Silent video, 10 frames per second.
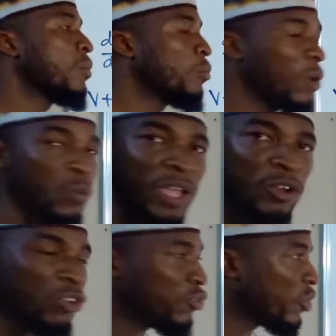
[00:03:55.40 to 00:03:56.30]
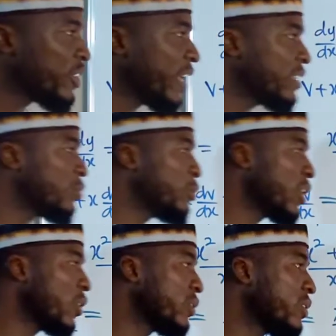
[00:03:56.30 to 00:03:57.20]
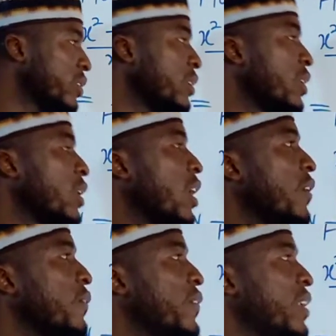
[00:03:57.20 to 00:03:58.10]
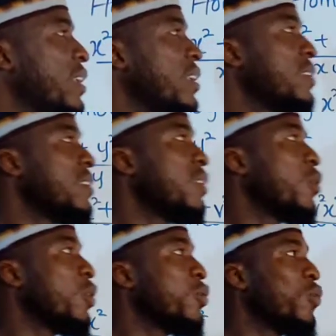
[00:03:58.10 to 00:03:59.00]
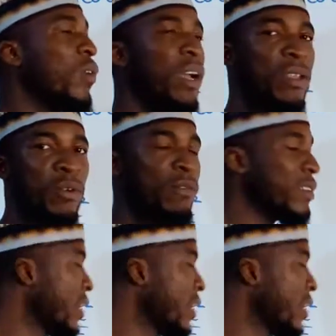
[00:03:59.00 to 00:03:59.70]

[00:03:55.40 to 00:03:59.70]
But we are not done yet because V is equal to Y over